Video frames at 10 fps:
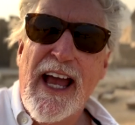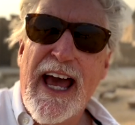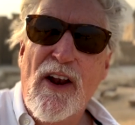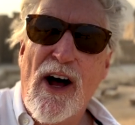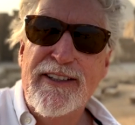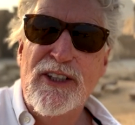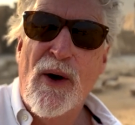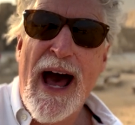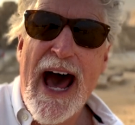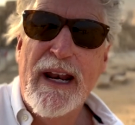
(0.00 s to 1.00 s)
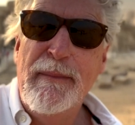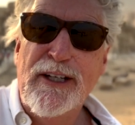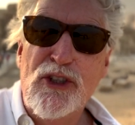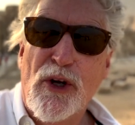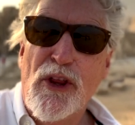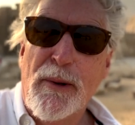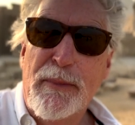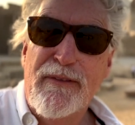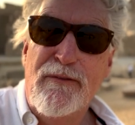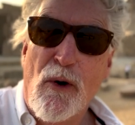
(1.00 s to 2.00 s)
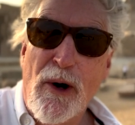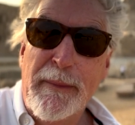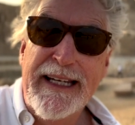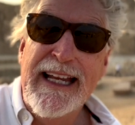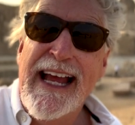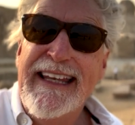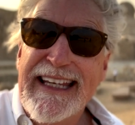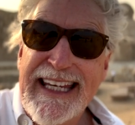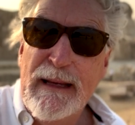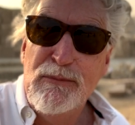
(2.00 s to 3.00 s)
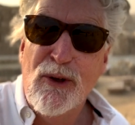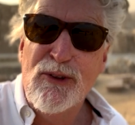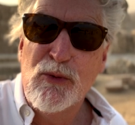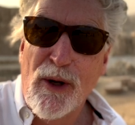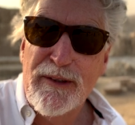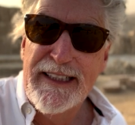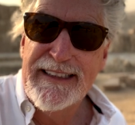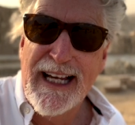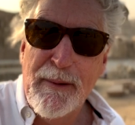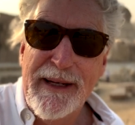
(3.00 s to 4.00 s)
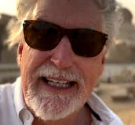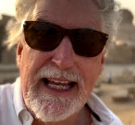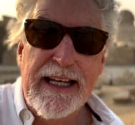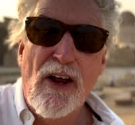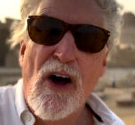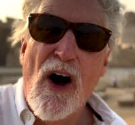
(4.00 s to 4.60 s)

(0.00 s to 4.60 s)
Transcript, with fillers: and also how to make sure they're performing to keep those royalties coming in.